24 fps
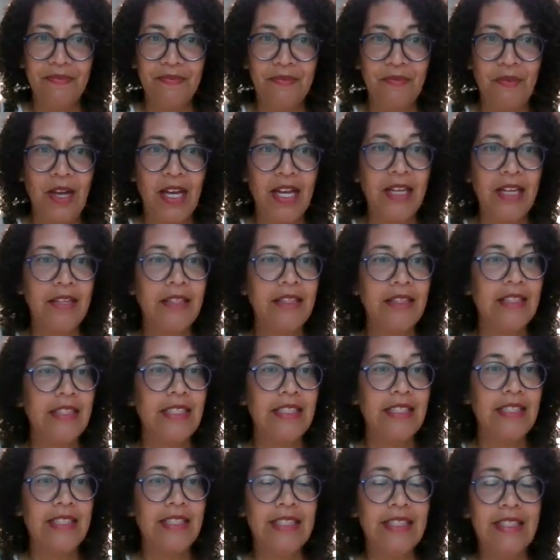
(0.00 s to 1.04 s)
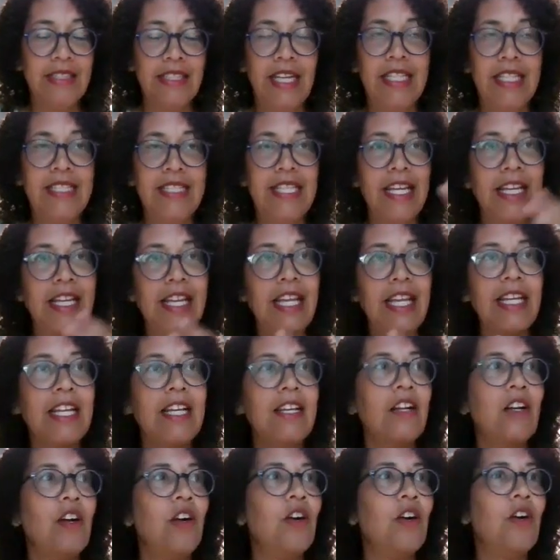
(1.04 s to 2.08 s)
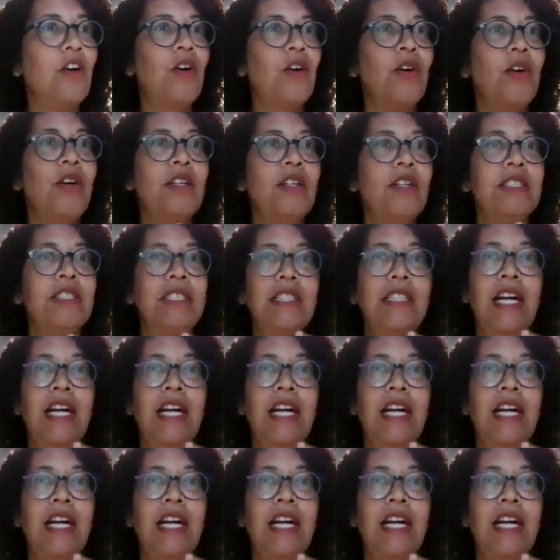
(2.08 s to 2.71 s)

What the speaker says: right? A decade ago,